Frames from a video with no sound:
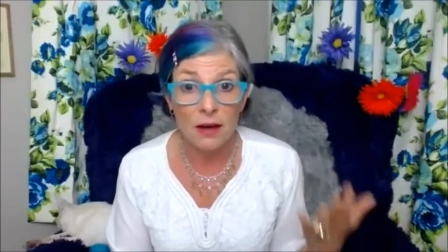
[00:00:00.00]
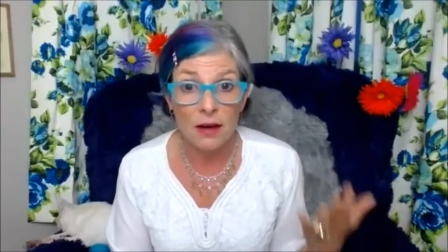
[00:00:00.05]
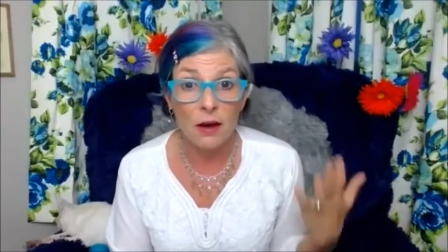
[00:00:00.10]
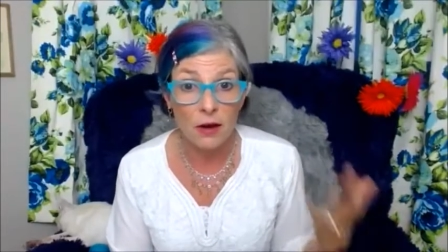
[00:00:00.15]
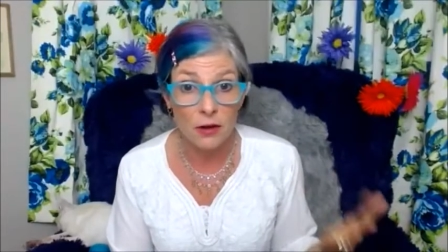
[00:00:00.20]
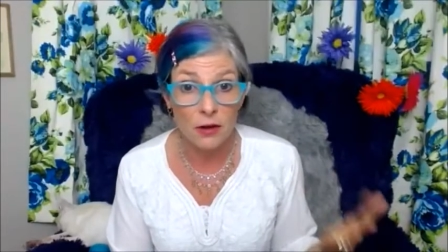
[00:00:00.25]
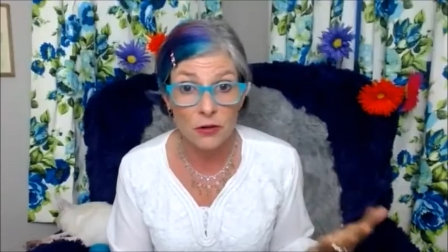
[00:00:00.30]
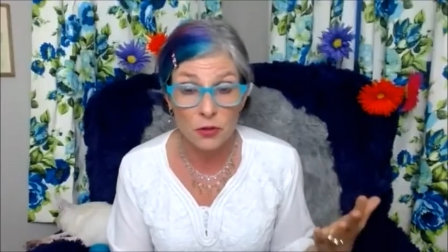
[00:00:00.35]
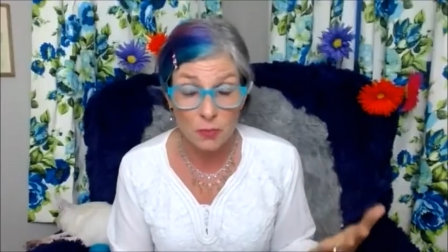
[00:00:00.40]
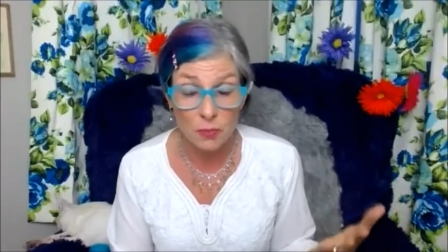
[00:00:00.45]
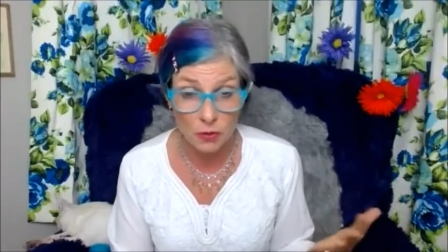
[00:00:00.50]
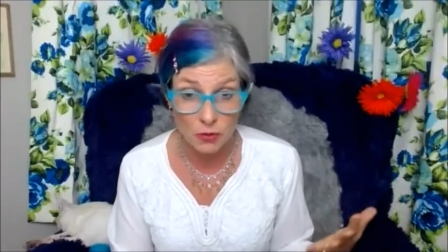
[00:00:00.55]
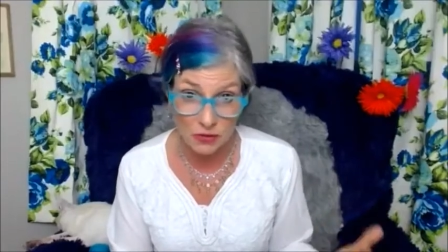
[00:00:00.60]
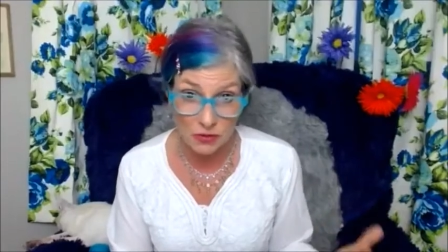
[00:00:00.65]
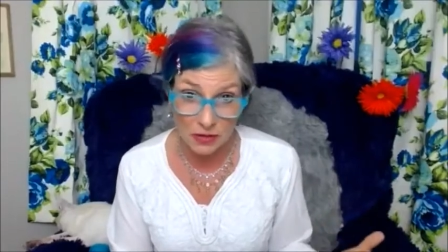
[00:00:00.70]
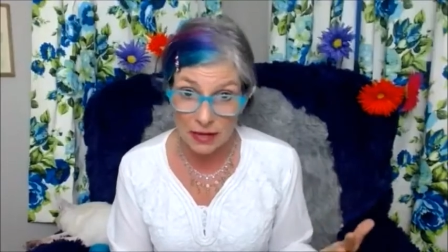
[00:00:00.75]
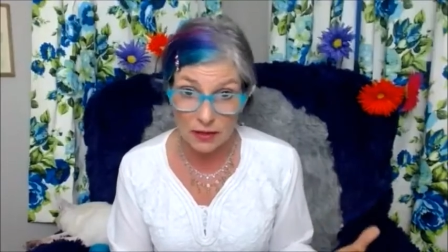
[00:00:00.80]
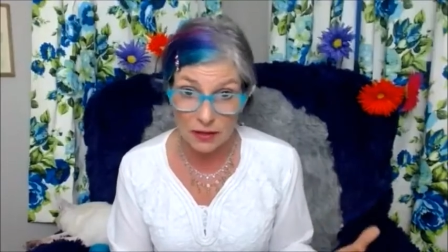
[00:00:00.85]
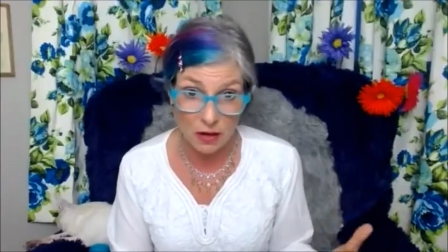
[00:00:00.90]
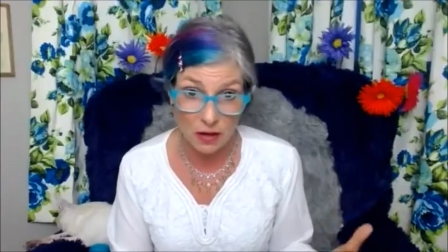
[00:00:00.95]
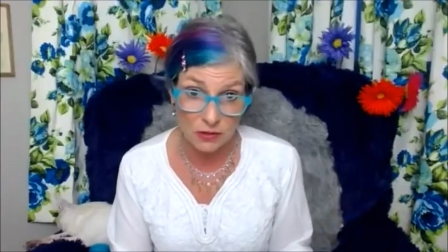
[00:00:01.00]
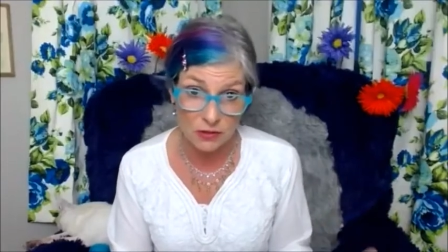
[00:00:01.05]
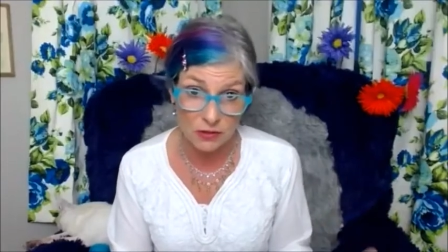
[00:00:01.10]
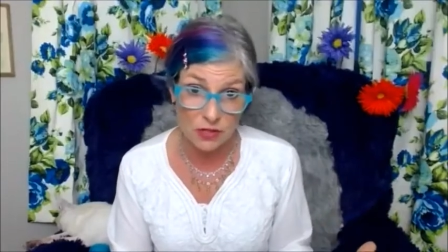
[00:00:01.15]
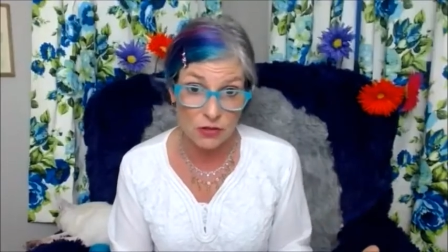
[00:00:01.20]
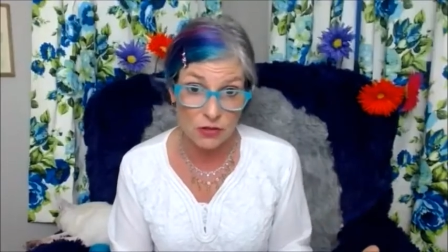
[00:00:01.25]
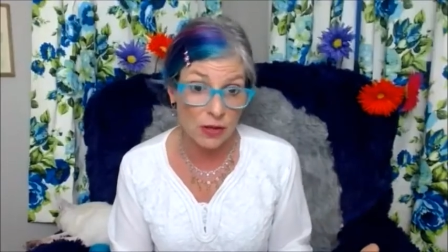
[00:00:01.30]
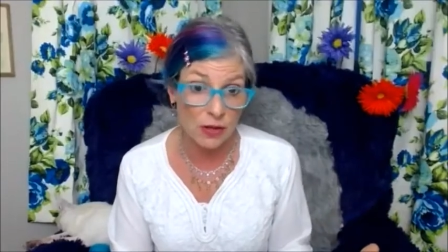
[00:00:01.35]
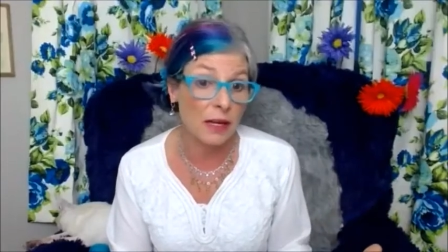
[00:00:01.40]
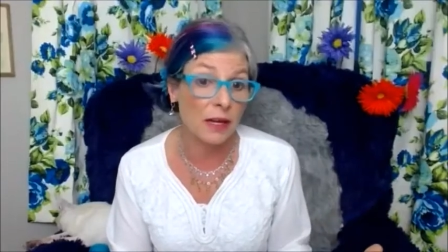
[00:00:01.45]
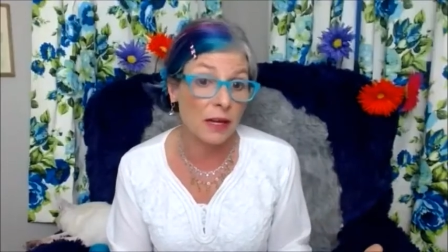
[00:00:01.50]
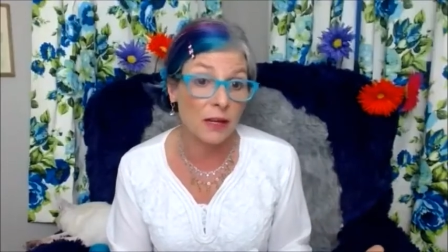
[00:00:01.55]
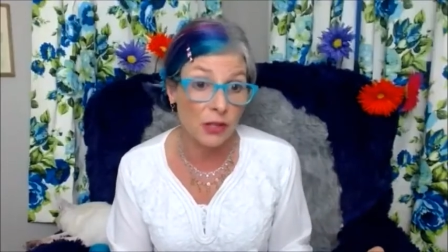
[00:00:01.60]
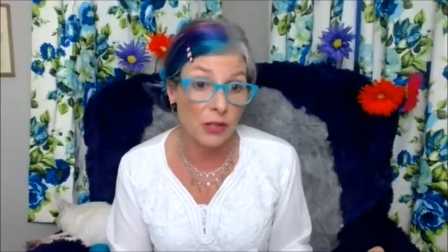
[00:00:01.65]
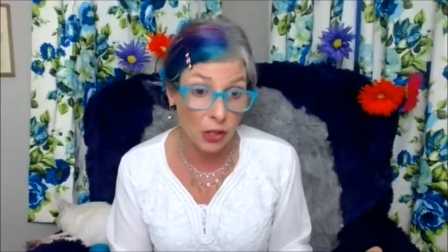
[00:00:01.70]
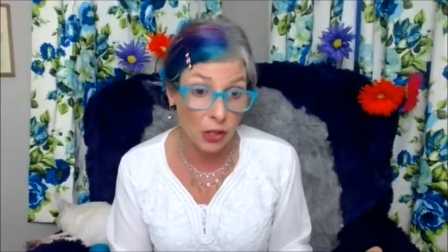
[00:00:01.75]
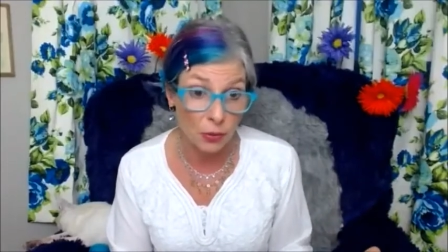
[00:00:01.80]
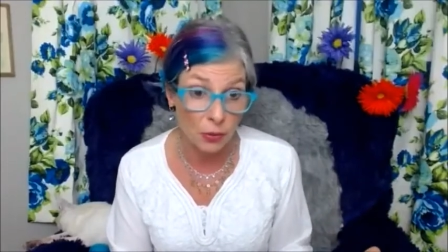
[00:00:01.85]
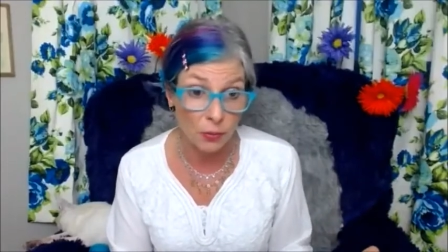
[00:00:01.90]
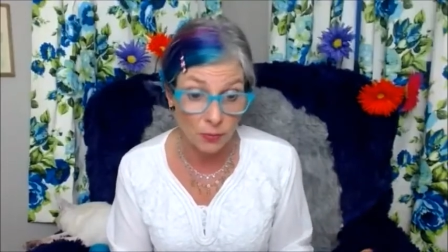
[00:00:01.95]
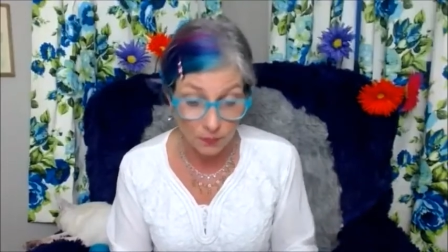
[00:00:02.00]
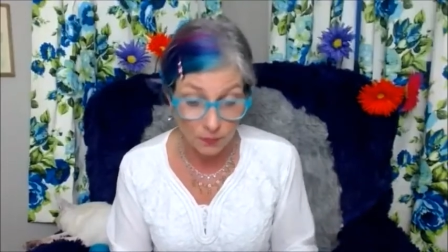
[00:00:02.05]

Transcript: 100% concentrated you.